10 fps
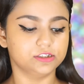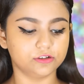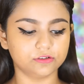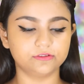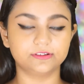
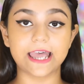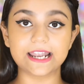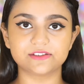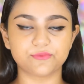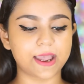So
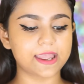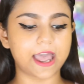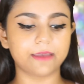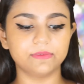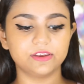that's why
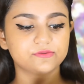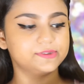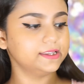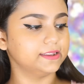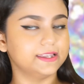I'm
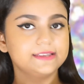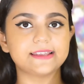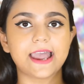using this,